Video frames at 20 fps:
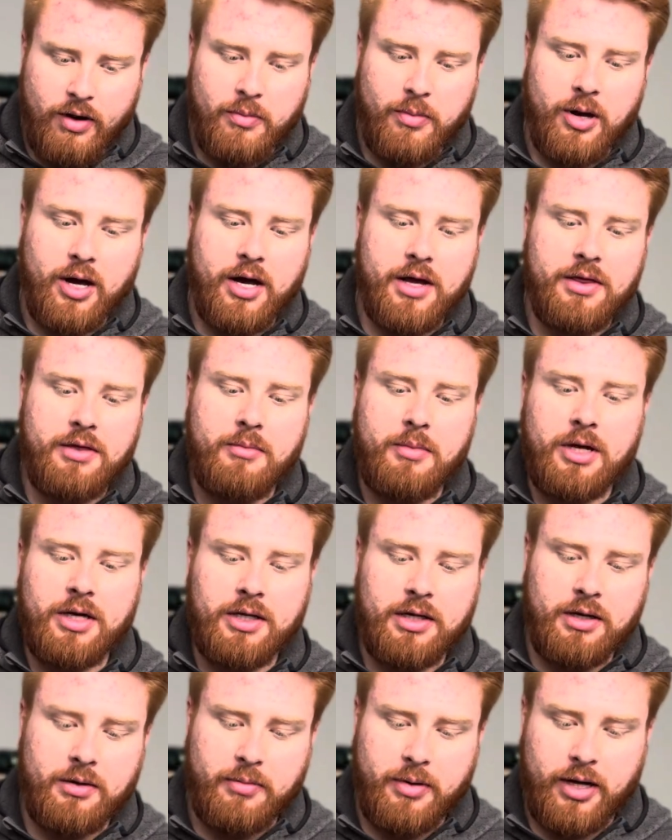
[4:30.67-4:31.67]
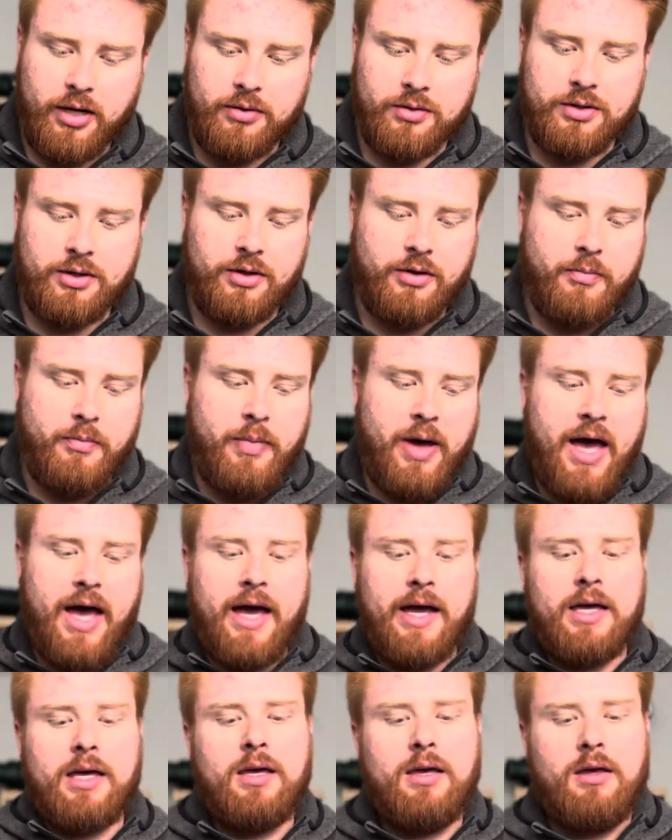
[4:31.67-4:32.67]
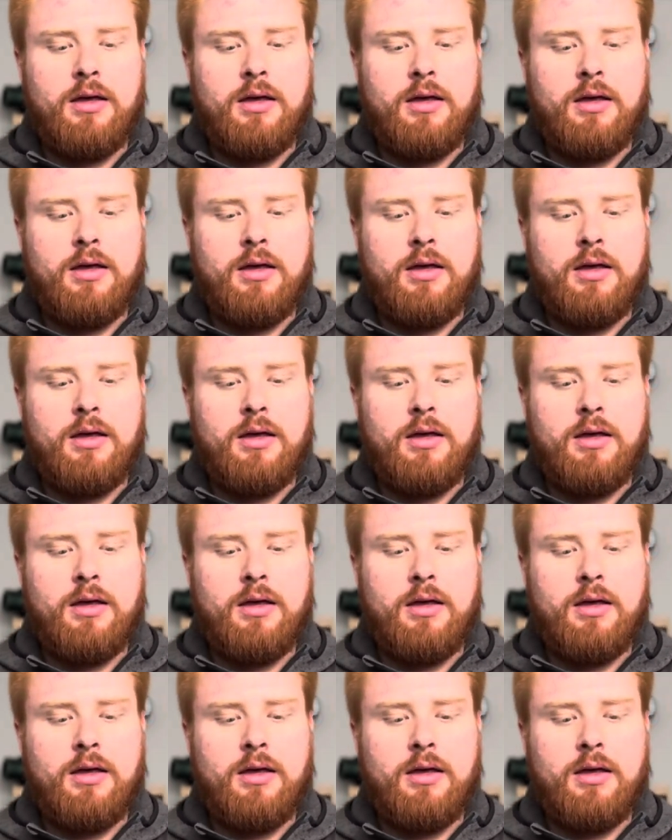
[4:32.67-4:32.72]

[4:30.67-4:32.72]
behind the med kit pouch on the back,